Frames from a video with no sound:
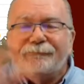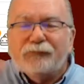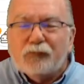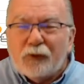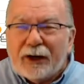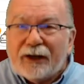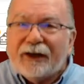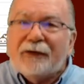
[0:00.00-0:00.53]

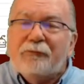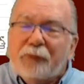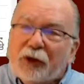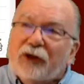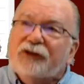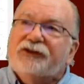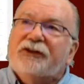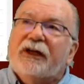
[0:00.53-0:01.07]
really
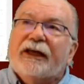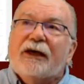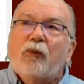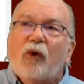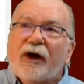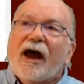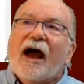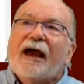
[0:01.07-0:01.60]
personally, and
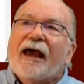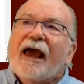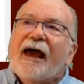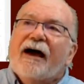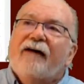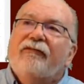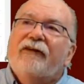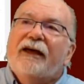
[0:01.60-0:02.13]
what I
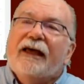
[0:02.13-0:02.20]
have